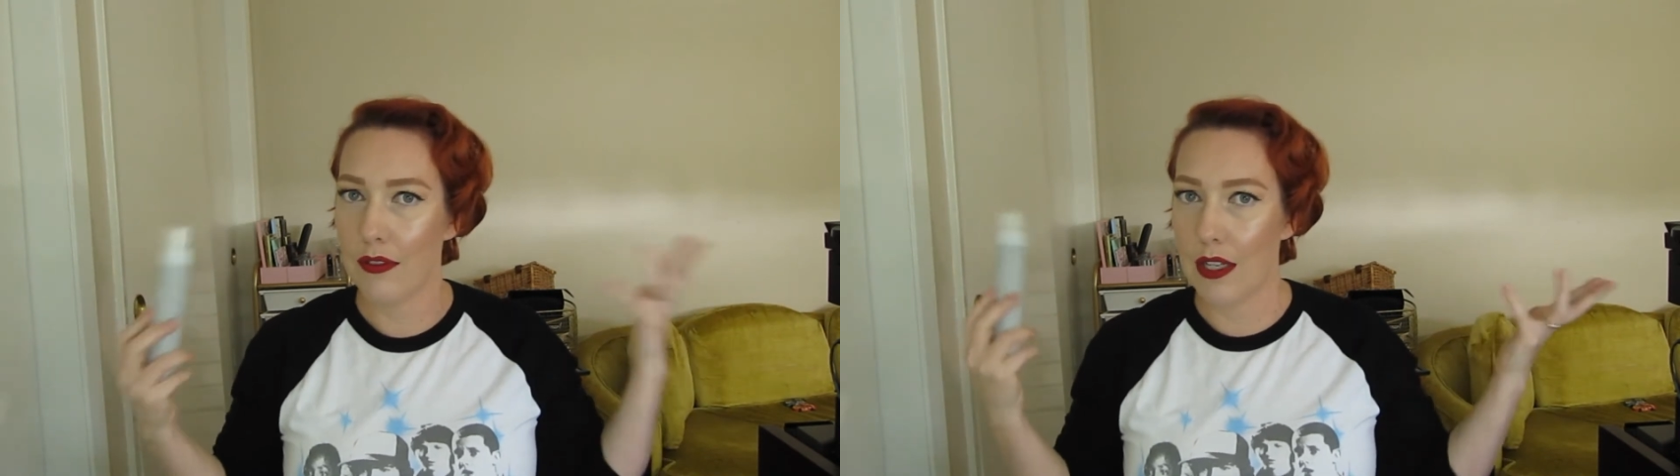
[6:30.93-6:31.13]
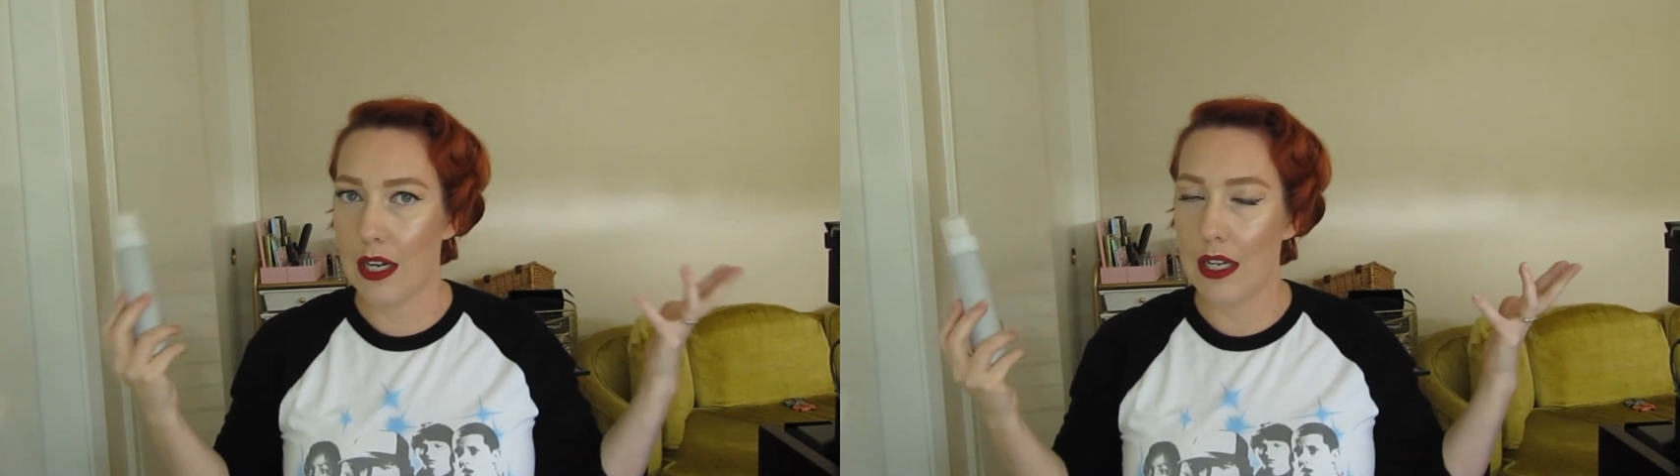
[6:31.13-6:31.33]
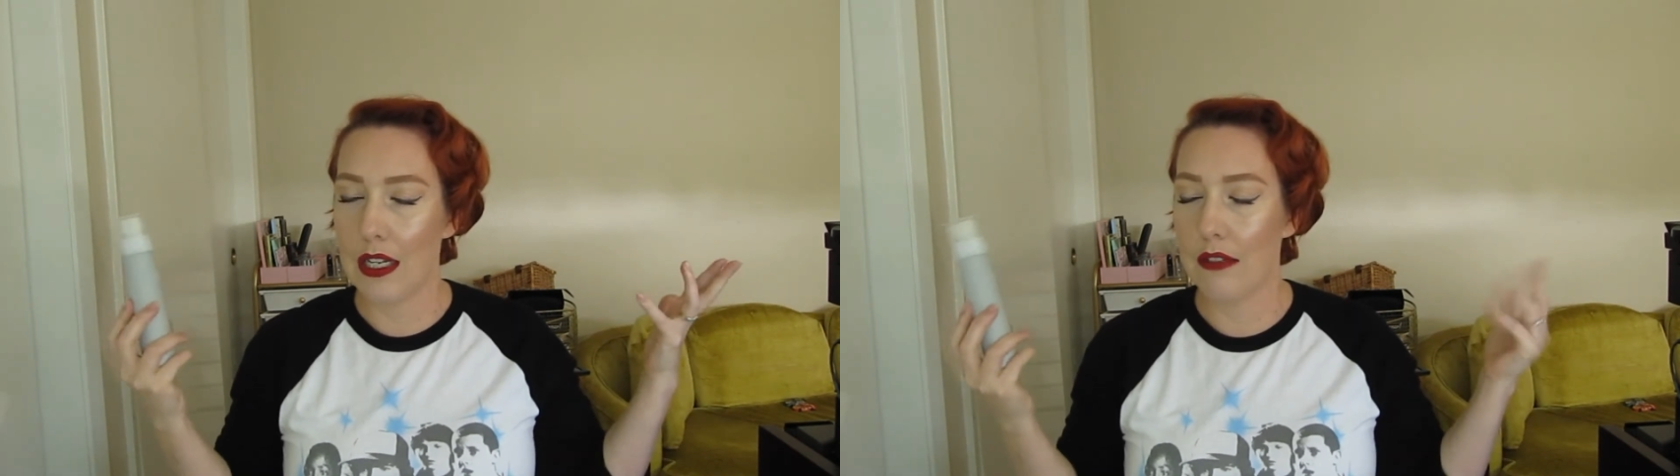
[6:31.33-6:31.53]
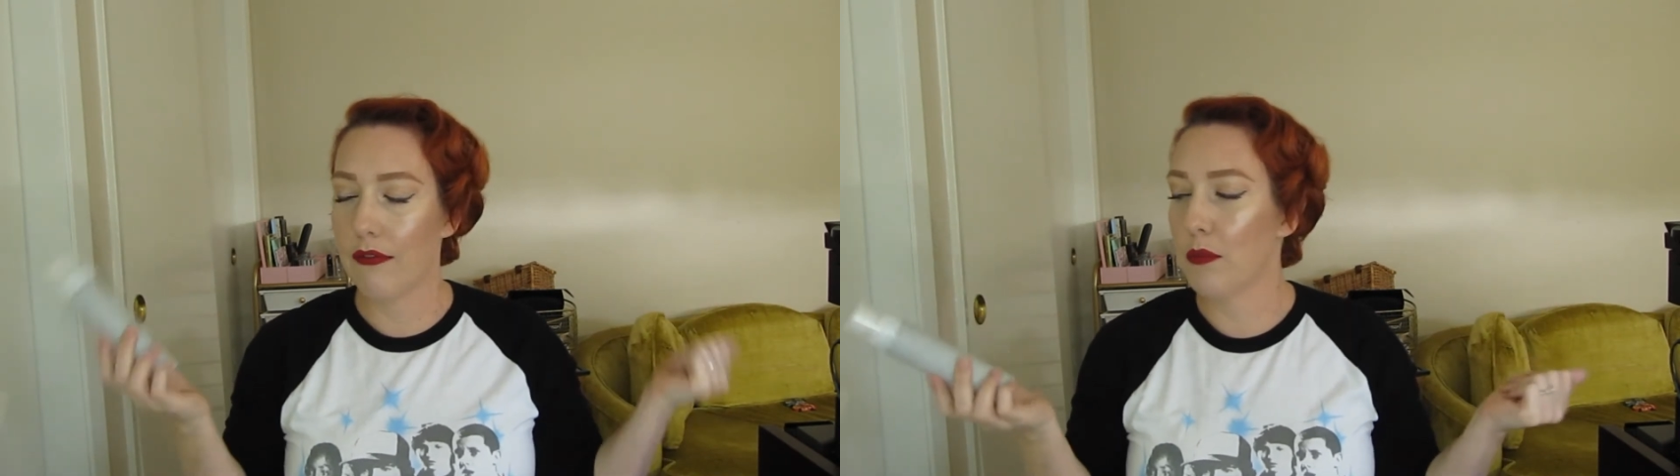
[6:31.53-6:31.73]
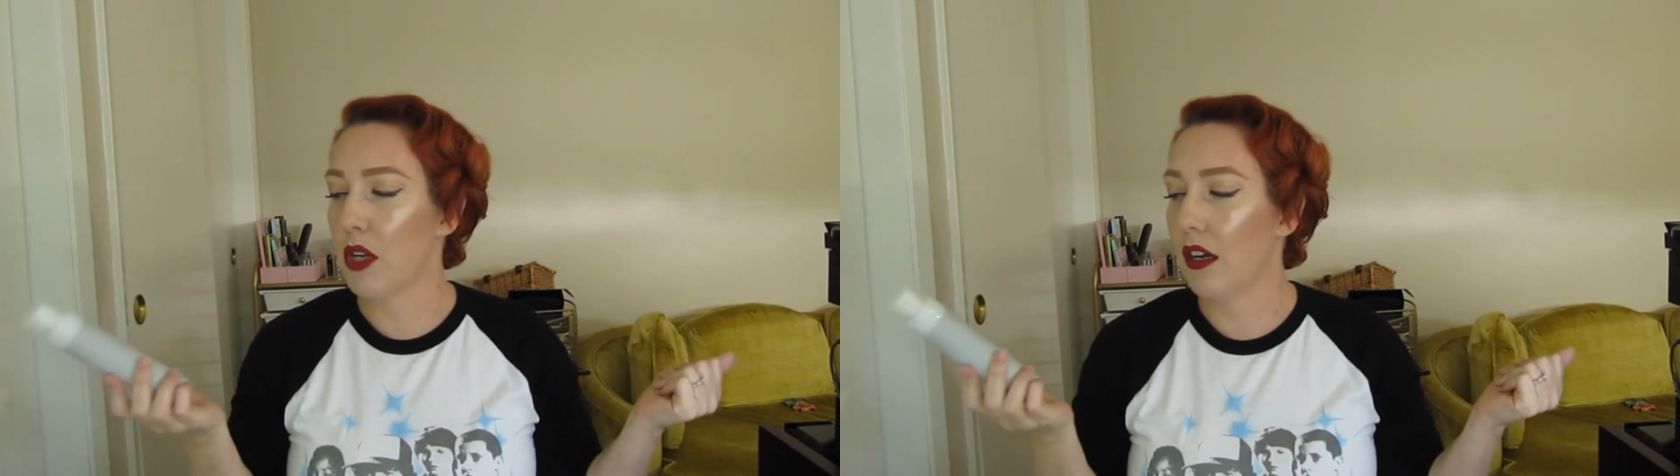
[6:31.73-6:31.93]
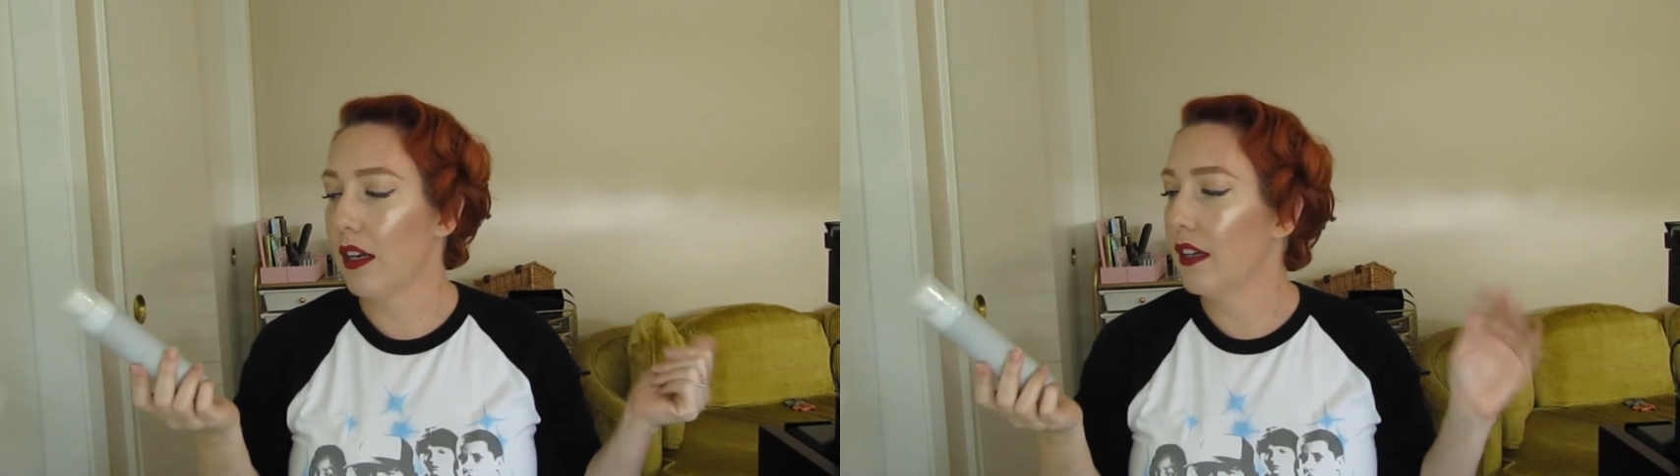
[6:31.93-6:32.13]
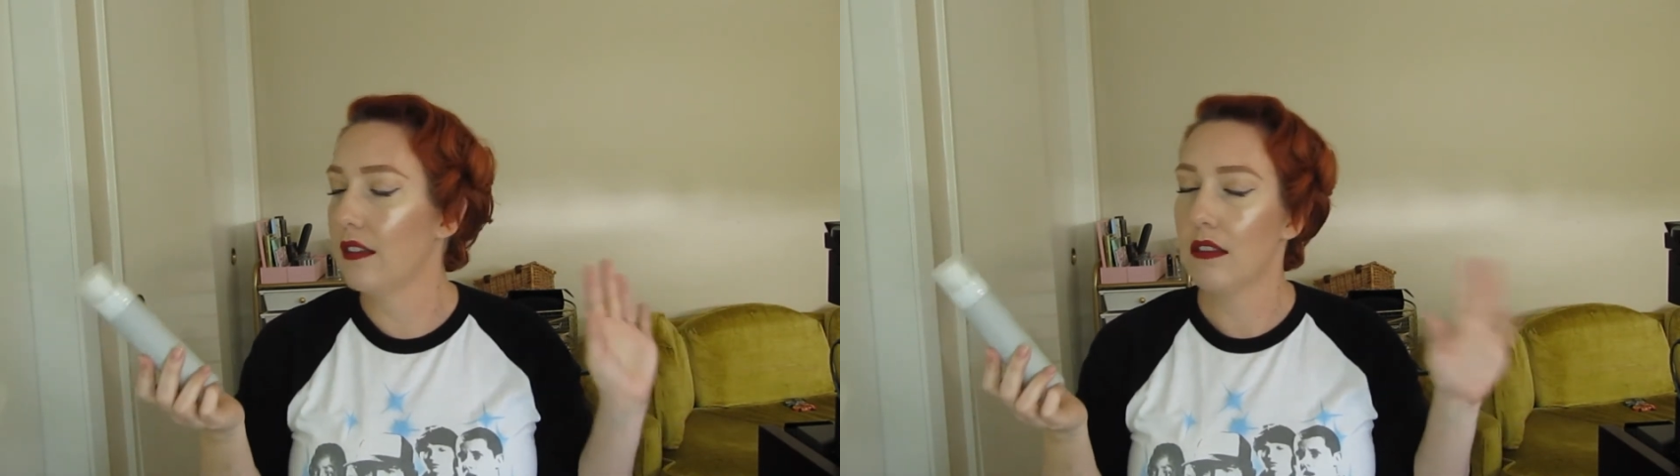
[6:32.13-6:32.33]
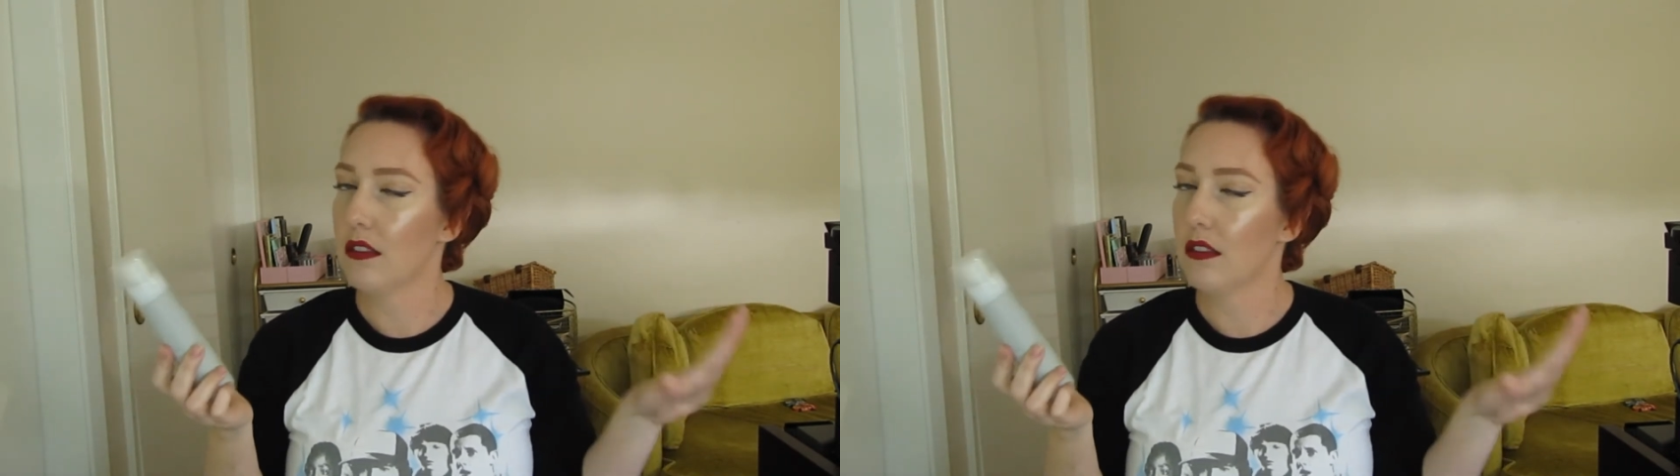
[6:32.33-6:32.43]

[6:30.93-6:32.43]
that I need from Target.